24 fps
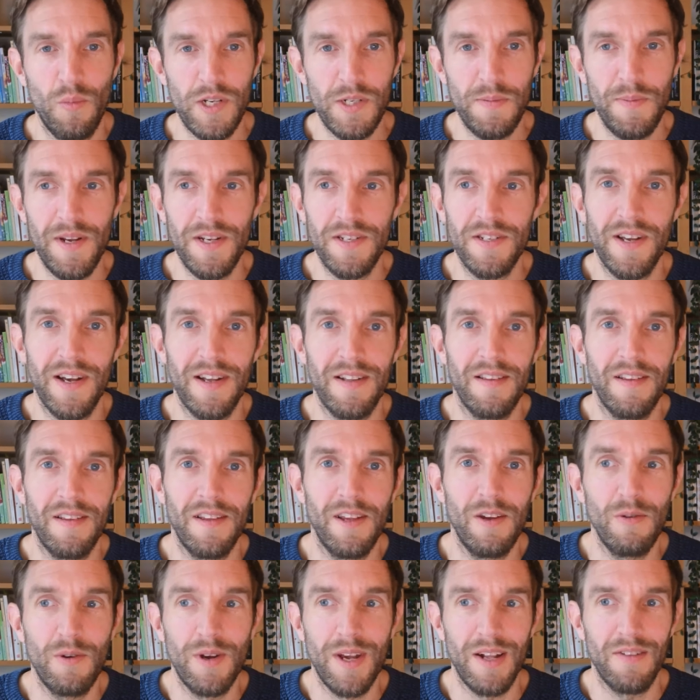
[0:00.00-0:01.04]
which means that
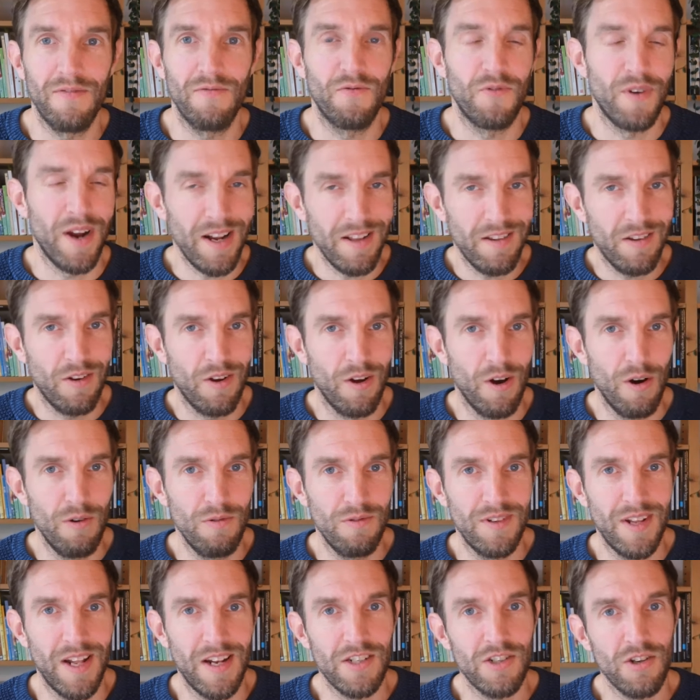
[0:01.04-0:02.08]
you can write
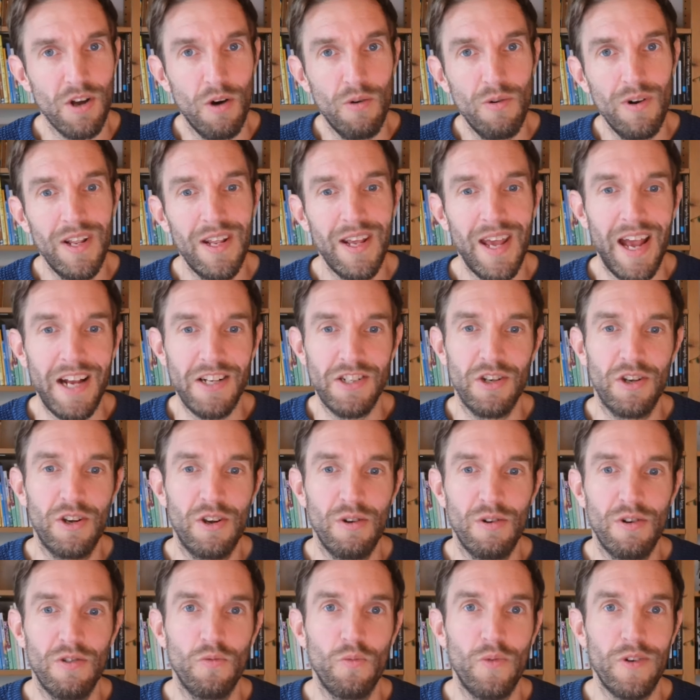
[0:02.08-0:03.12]
code that is only
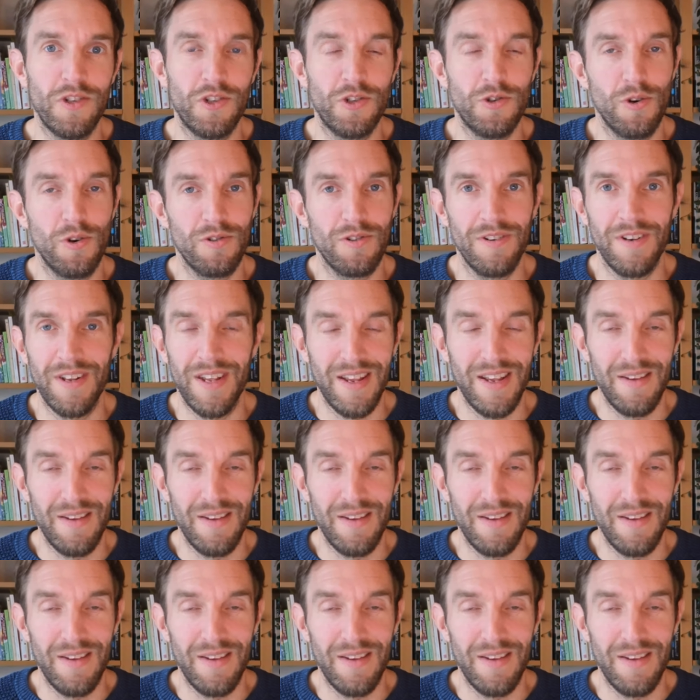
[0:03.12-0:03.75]
executed when certain